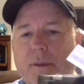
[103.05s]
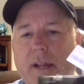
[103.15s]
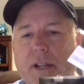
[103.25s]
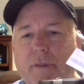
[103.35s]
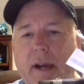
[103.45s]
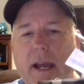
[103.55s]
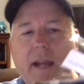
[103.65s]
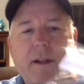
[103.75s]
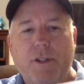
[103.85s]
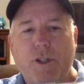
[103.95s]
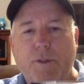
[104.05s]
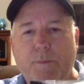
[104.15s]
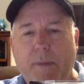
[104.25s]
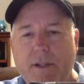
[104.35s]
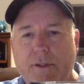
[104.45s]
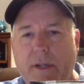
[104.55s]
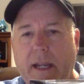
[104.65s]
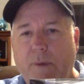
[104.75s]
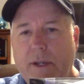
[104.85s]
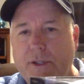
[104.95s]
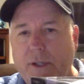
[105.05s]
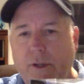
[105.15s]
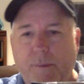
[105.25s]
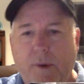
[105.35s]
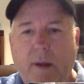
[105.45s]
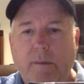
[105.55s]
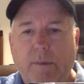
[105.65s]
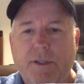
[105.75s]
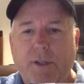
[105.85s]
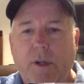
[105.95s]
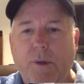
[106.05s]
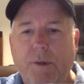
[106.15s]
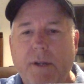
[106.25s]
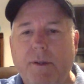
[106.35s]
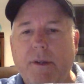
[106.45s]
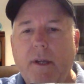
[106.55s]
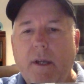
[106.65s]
That's fine. It just means a reseller probably sold it.